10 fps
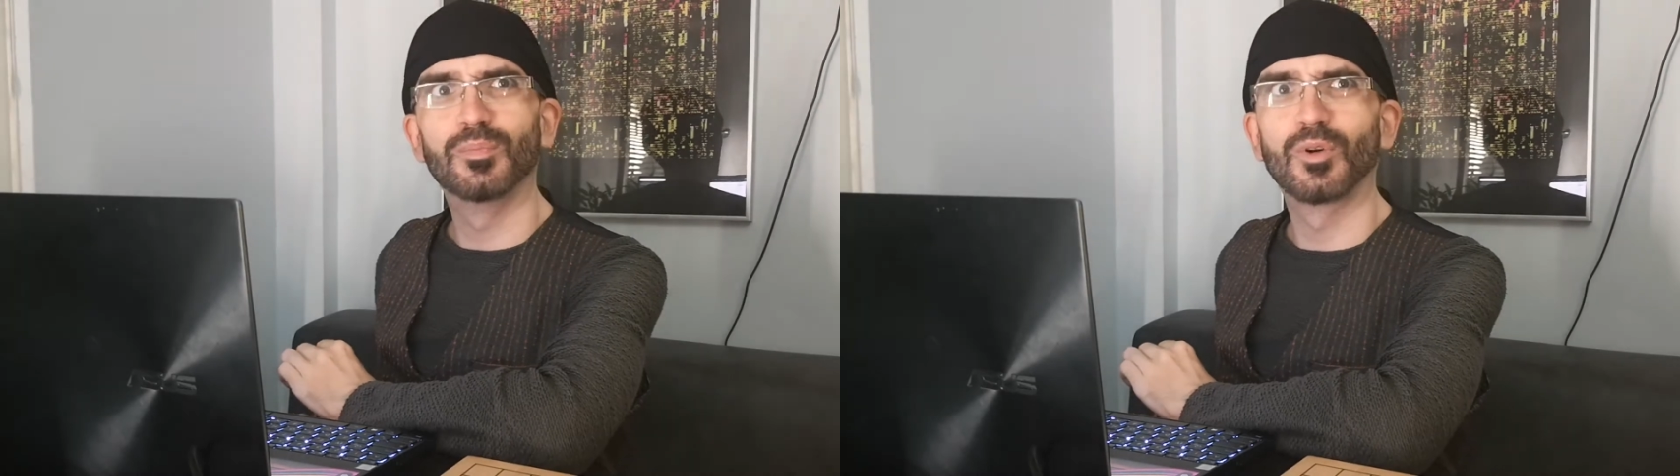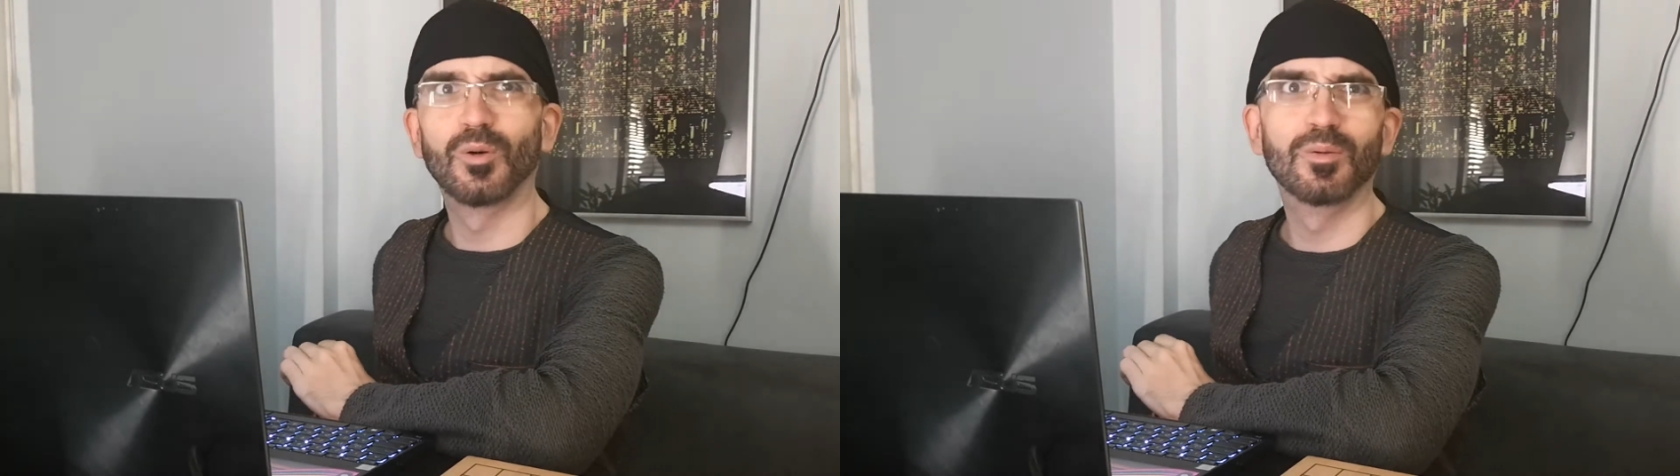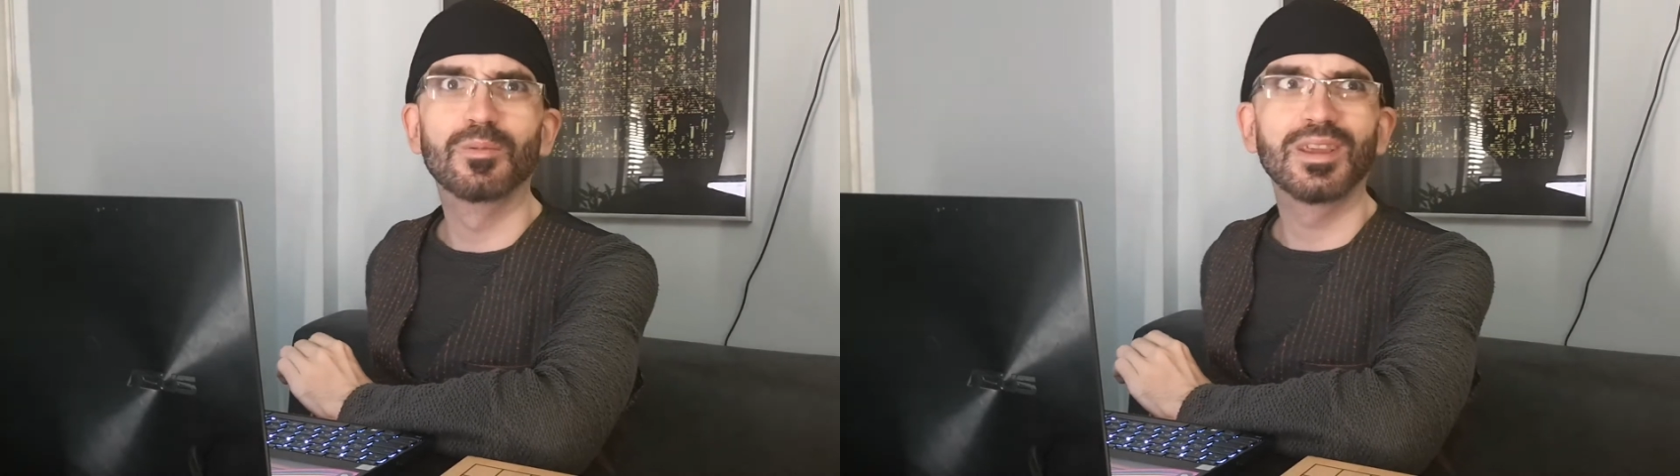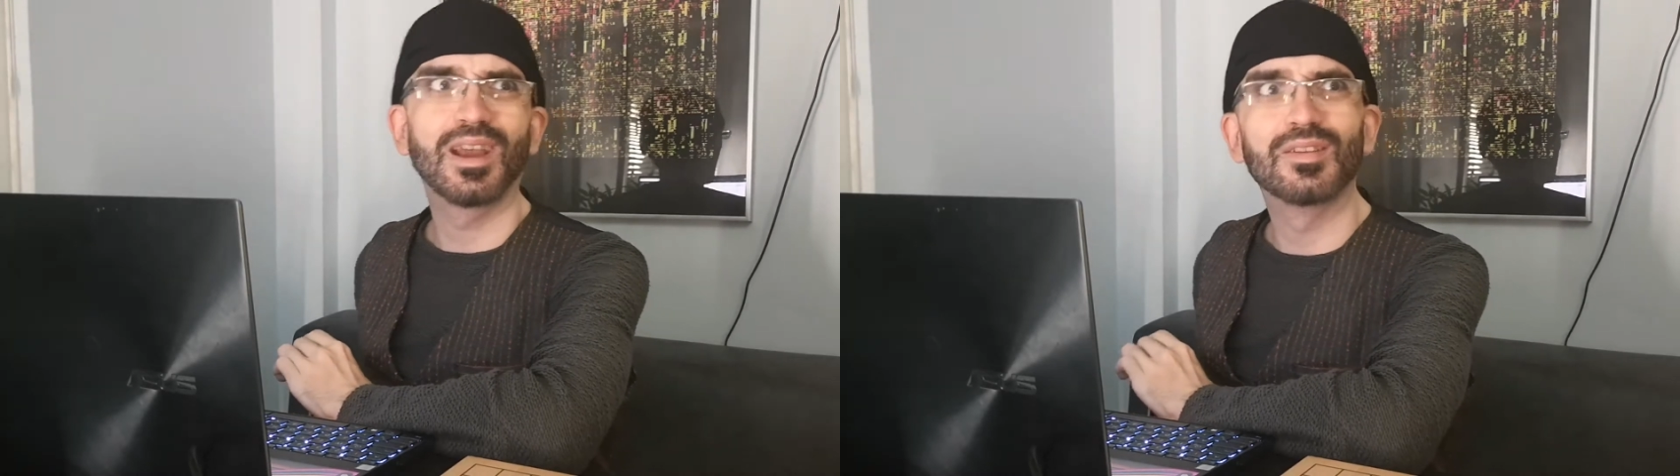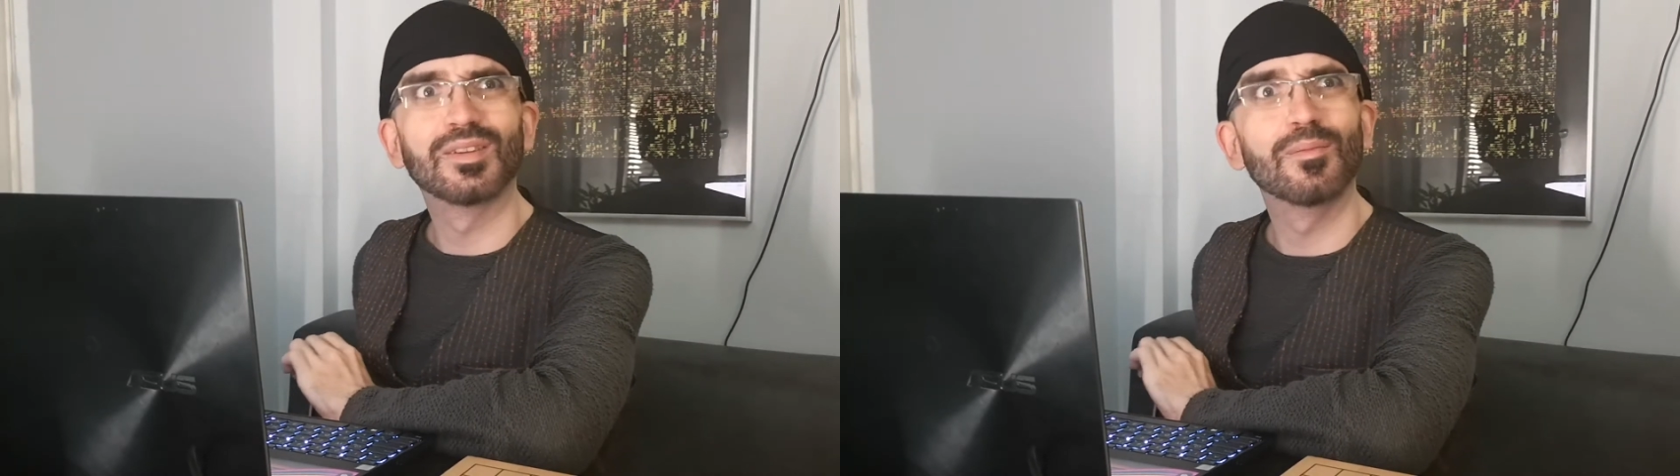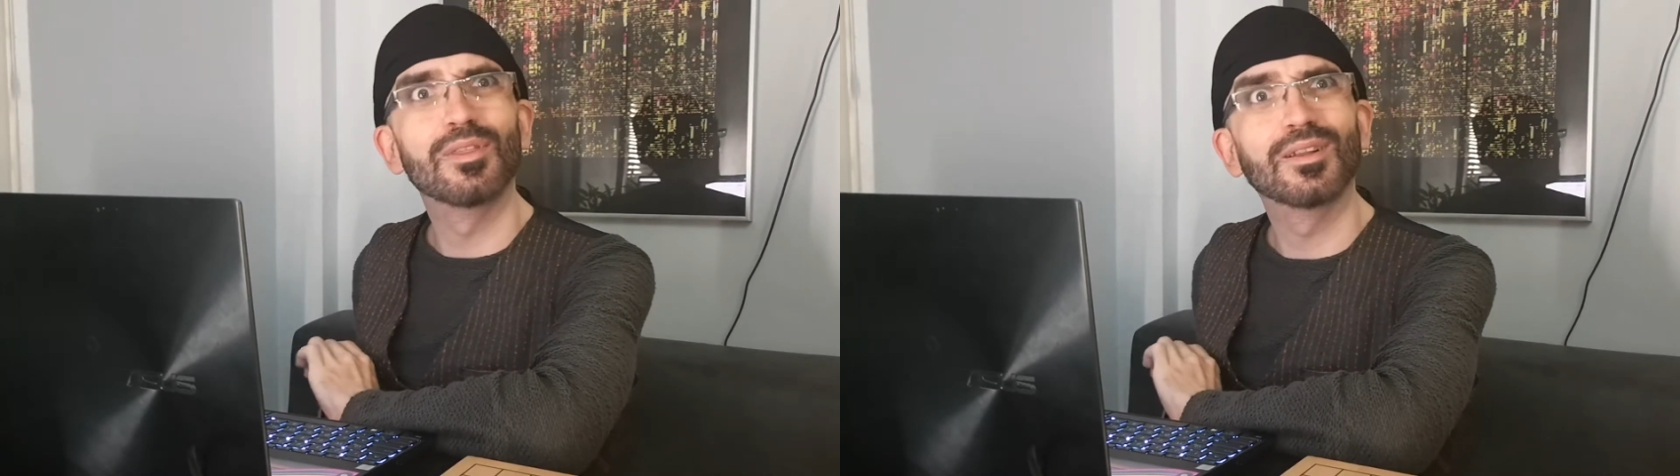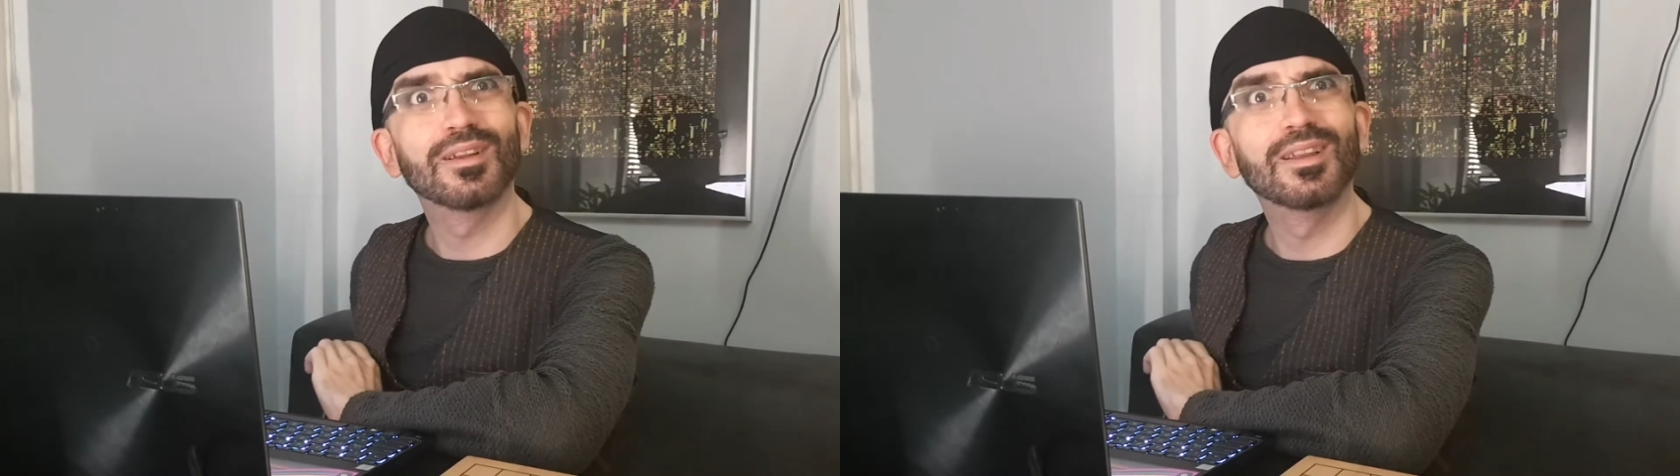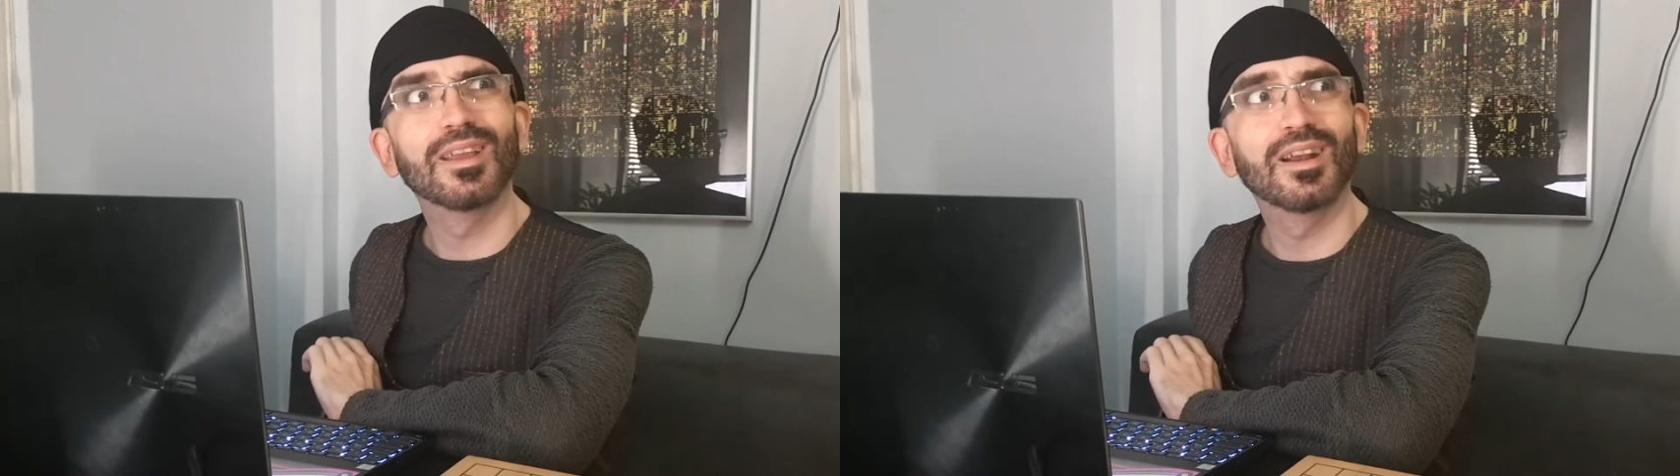probably has something
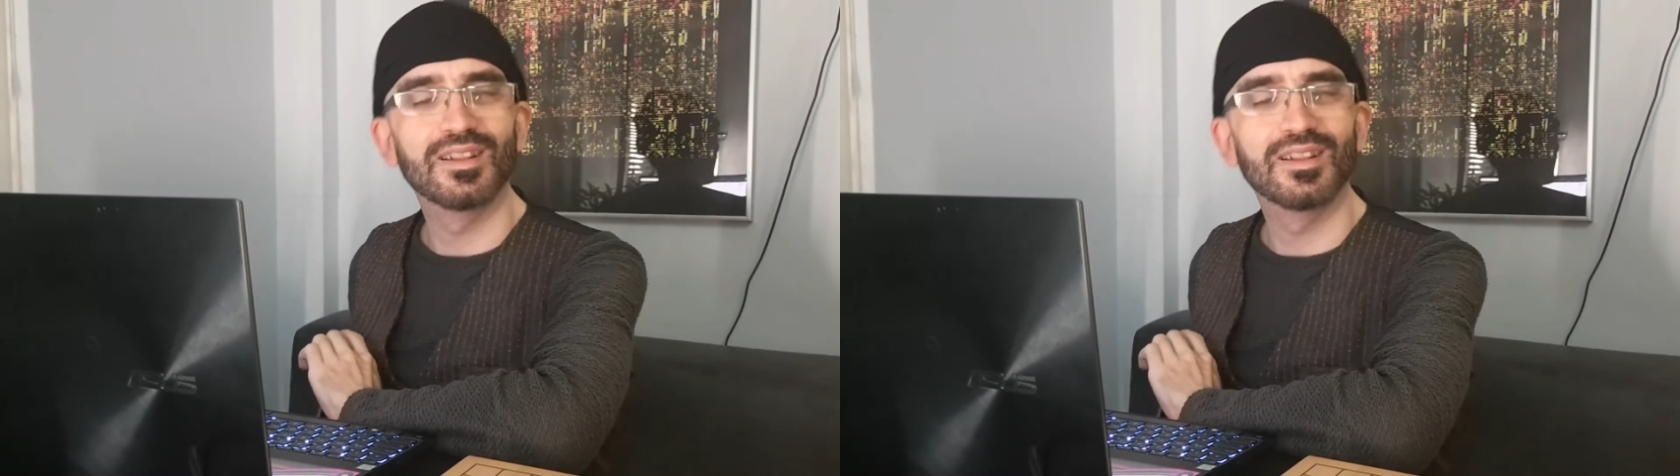like that,